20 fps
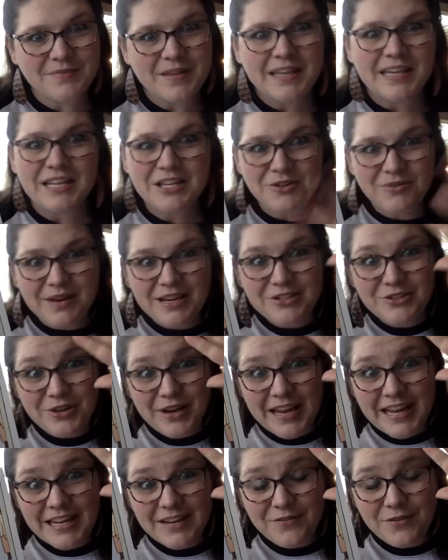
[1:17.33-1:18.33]
Can you raise your
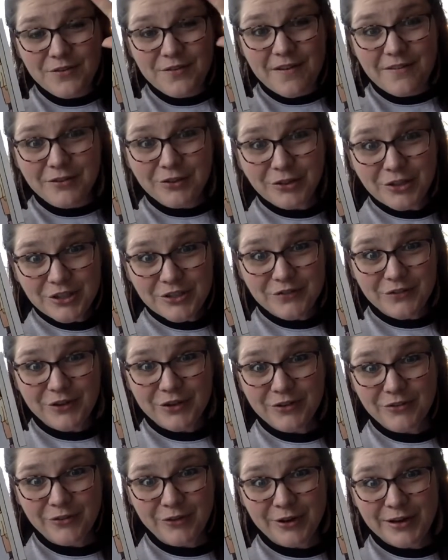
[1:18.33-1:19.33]
hand if you've ever looked for
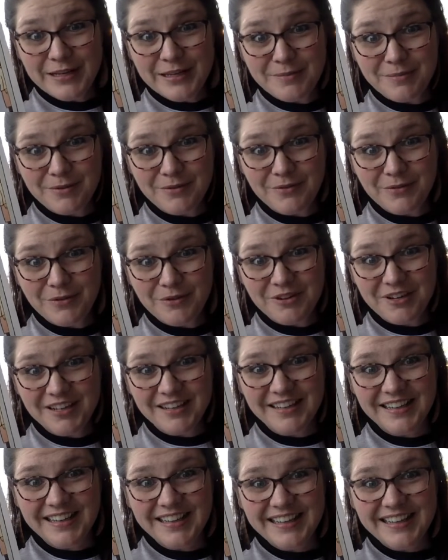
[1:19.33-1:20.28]
a friend before?